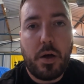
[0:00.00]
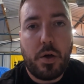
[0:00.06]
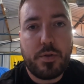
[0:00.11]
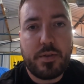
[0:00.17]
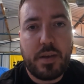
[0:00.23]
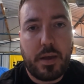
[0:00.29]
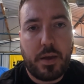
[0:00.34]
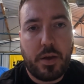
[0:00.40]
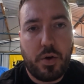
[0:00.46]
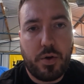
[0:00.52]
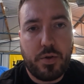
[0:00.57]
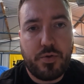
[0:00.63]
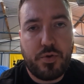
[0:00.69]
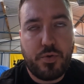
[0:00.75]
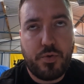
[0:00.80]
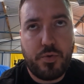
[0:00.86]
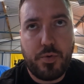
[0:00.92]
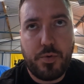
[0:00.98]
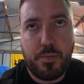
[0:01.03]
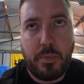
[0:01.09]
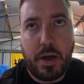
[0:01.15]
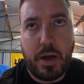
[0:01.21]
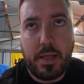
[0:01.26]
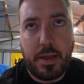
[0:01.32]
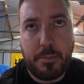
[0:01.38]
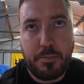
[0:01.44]
I'll take you onto
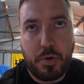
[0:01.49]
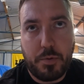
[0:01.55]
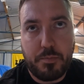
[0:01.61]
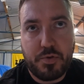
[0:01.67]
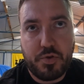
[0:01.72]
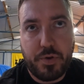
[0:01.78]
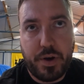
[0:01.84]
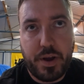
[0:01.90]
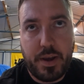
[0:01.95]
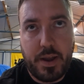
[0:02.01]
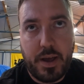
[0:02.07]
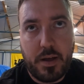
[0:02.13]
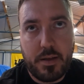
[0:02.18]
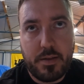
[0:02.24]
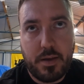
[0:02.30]
my laptop screen now